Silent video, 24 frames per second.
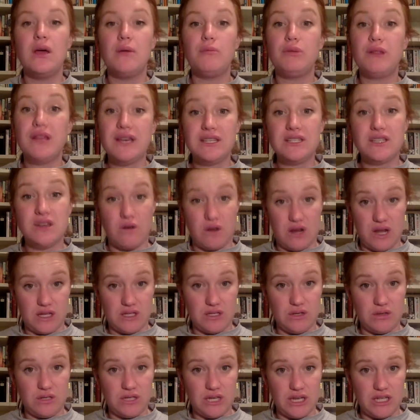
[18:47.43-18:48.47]
please go and
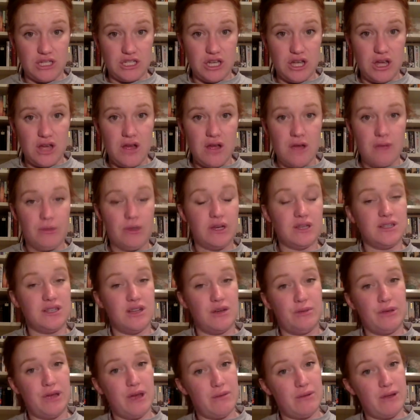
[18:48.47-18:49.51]
ask your teacher because
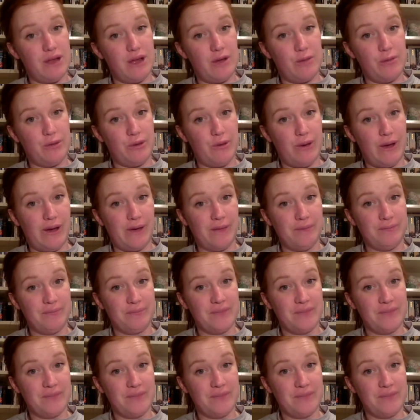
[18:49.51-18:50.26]
they'll be able to help you out.